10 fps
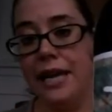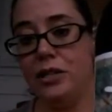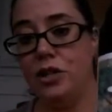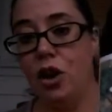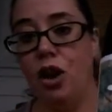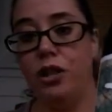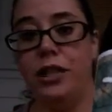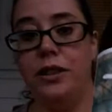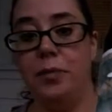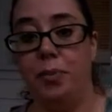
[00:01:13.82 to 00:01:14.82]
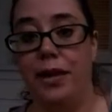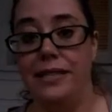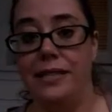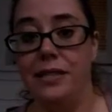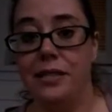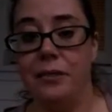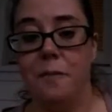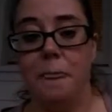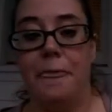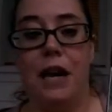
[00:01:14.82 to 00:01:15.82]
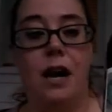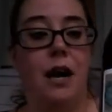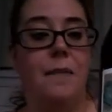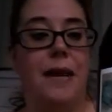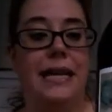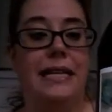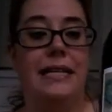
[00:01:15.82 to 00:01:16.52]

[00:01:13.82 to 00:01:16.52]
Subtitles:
is called The Present, and